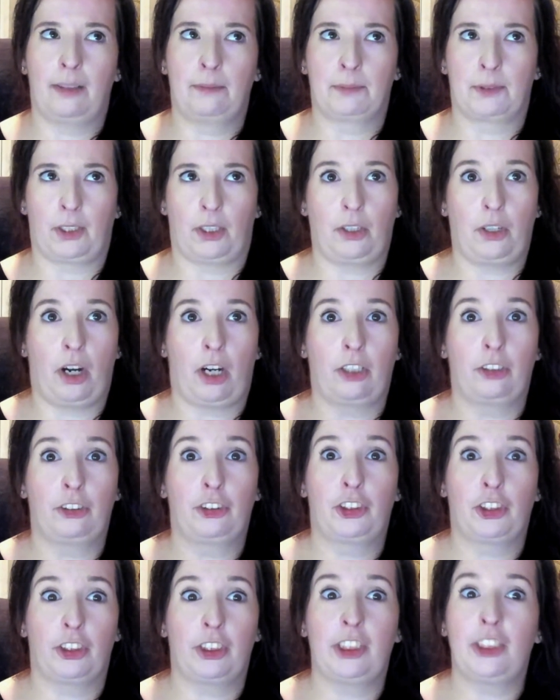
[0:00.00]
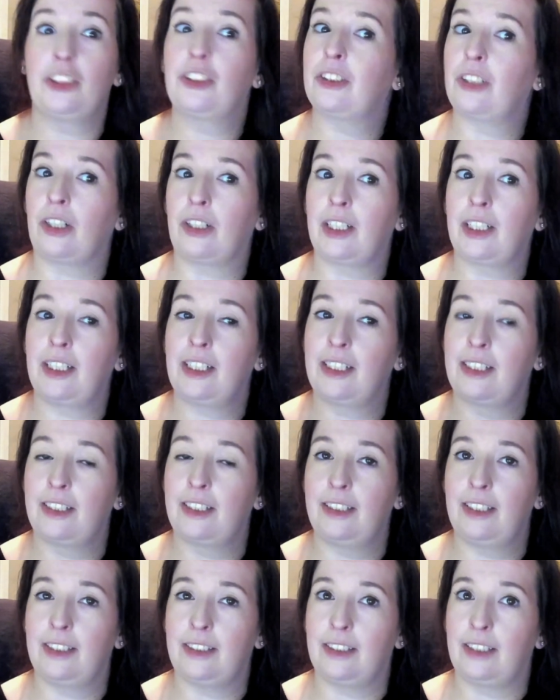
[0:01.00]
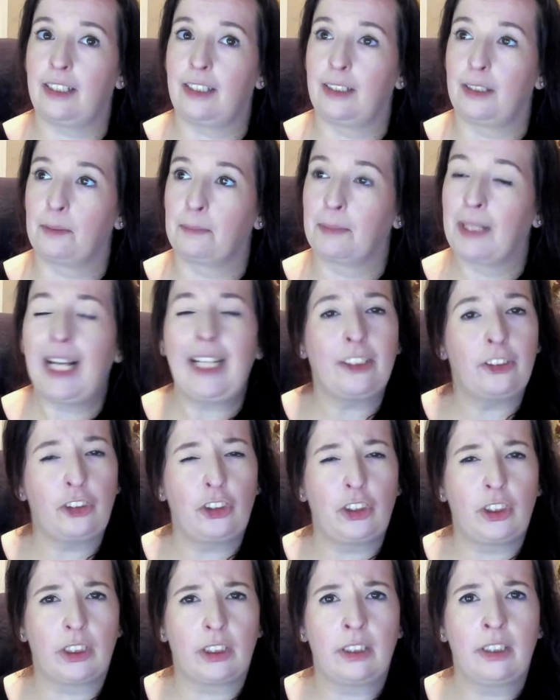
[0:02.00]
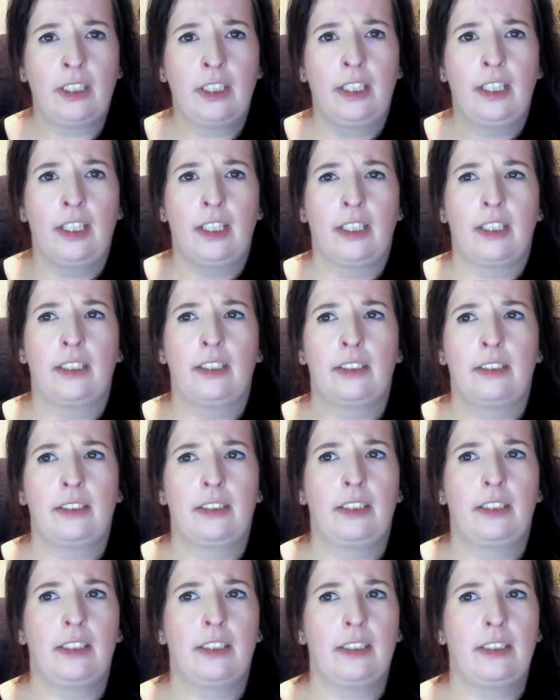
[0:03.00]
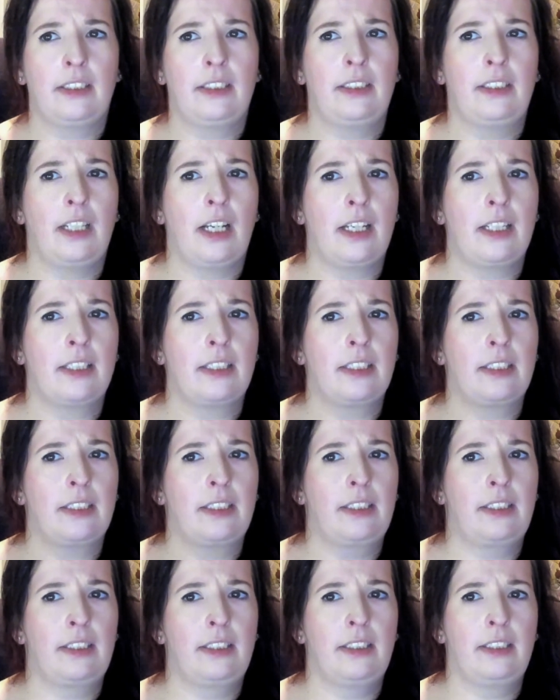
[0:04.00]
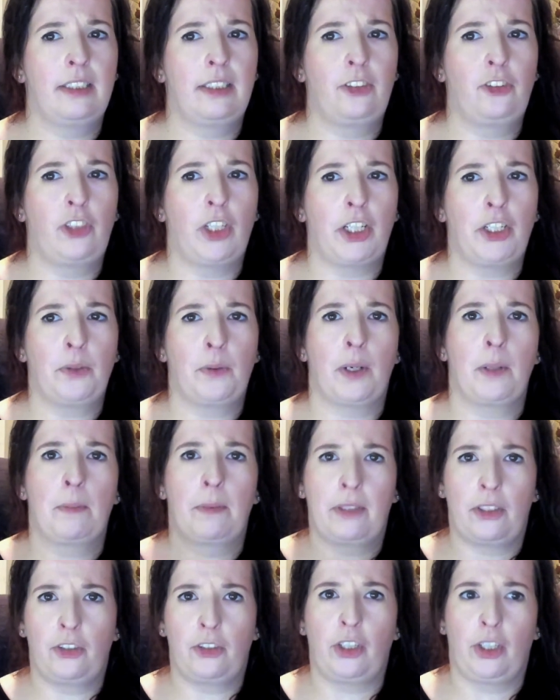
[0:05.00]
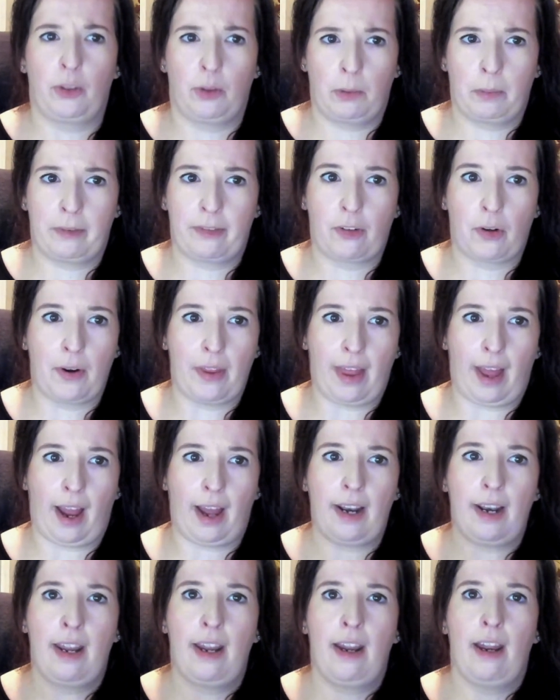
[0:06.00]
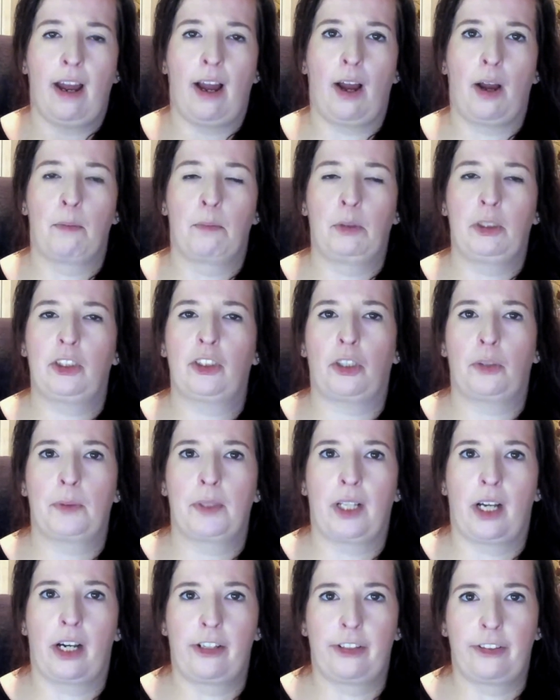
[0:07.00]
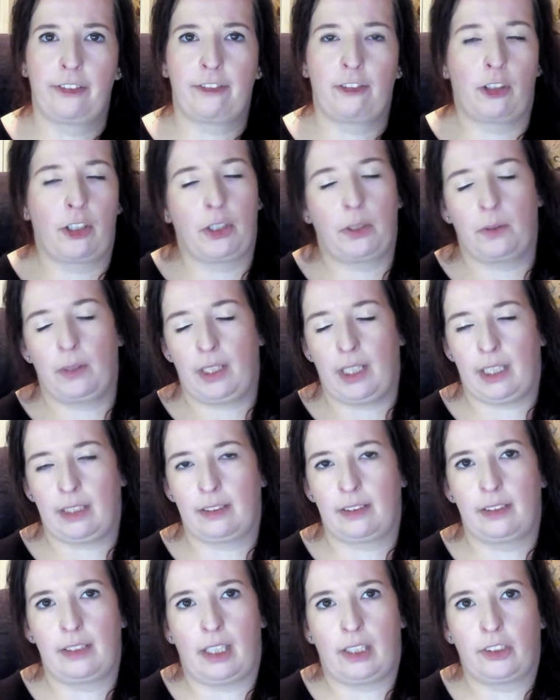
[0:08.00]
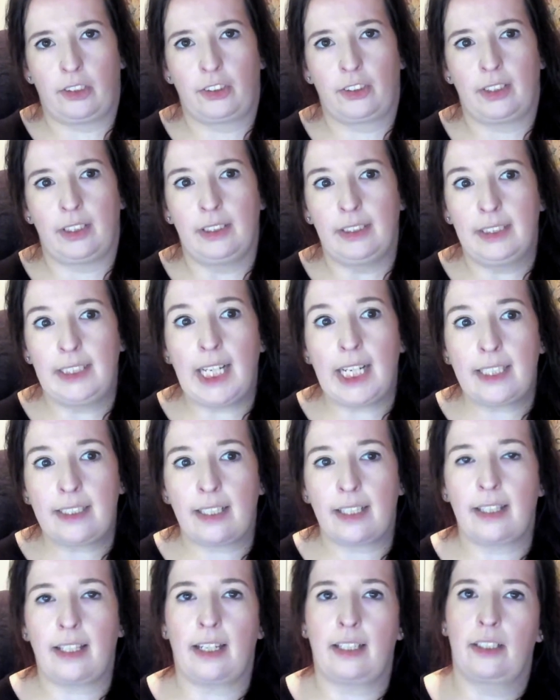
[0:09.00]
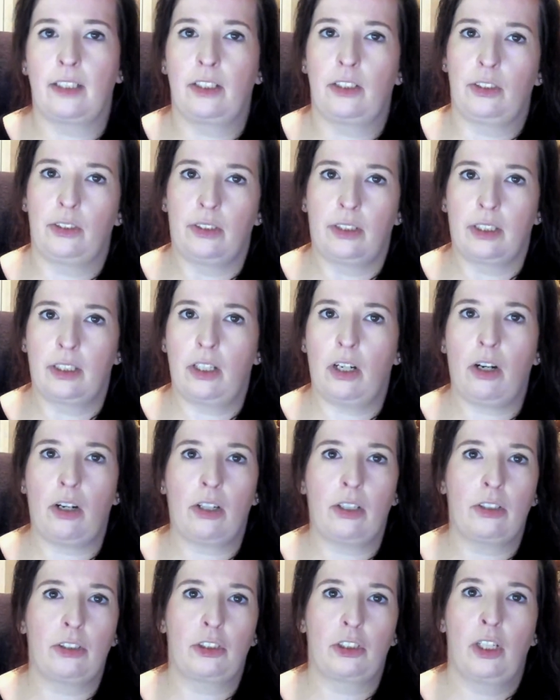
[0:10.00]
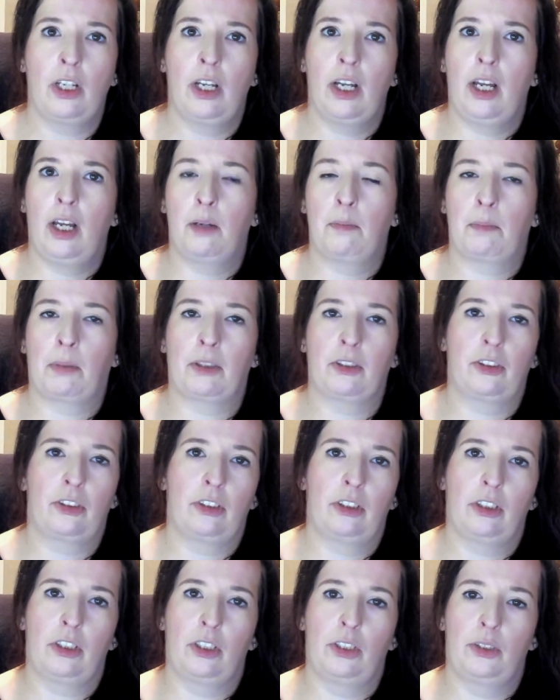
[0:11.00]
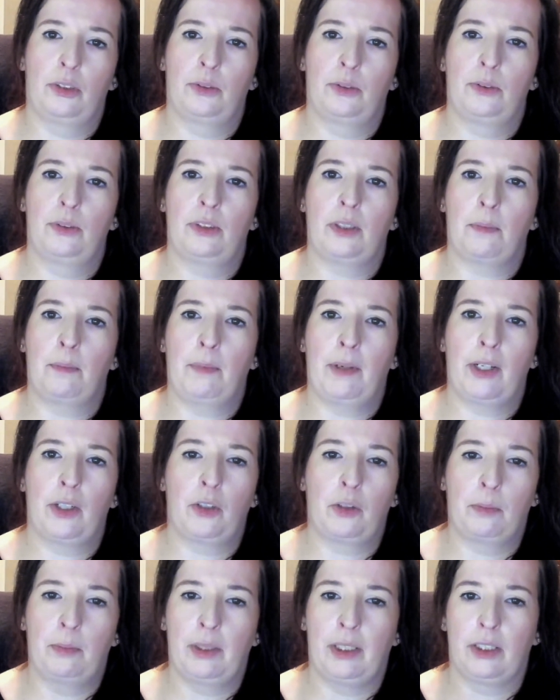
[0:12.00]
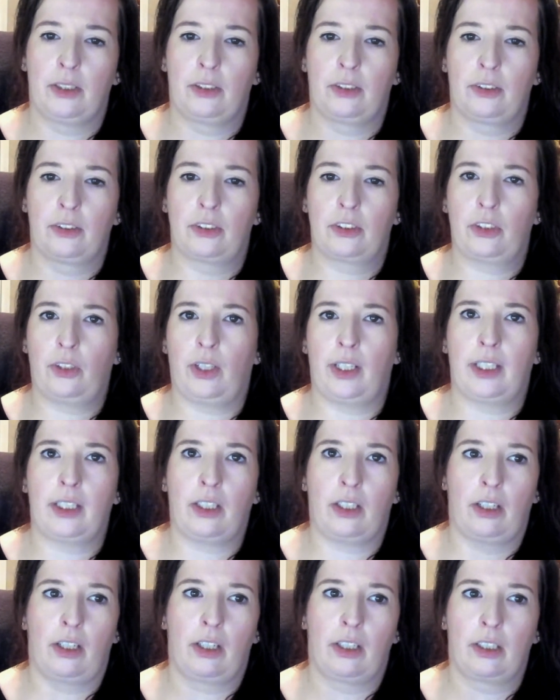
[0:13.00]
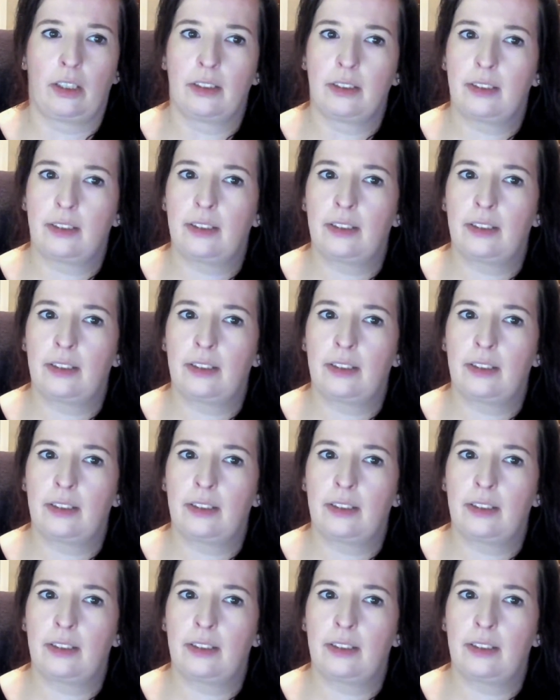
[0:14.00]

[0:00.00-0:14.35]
our journey started this last year, not January, but the January before that. We started with $143,000 in debt. That included cars, personal loans, medical bills, credit cards,